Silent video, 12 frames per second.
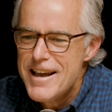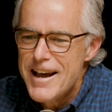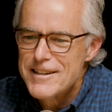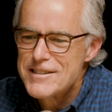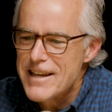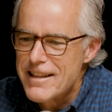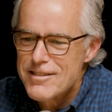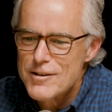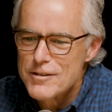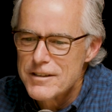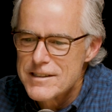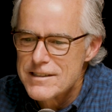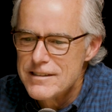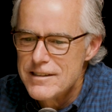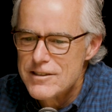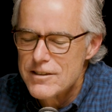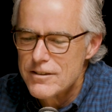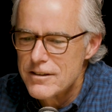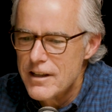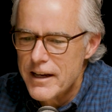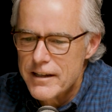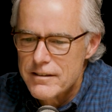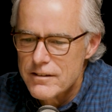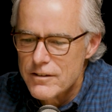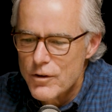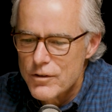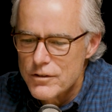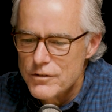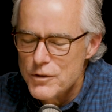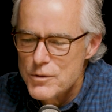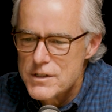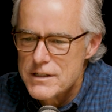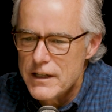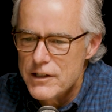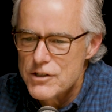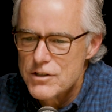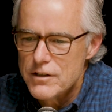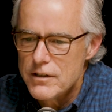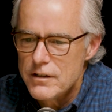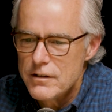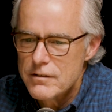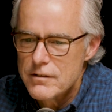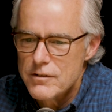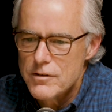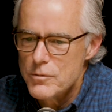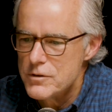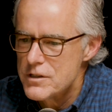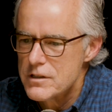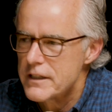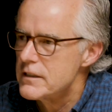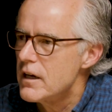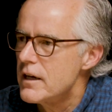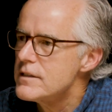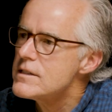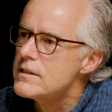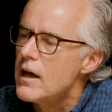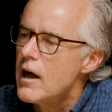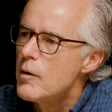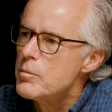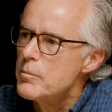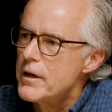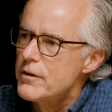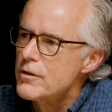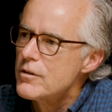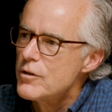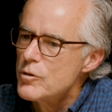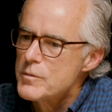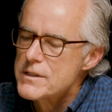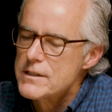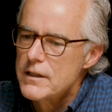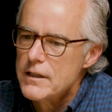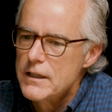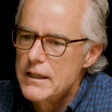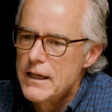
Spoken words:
I sat there listening to like the local news station, and they were just like nonstop about Oklahoma City.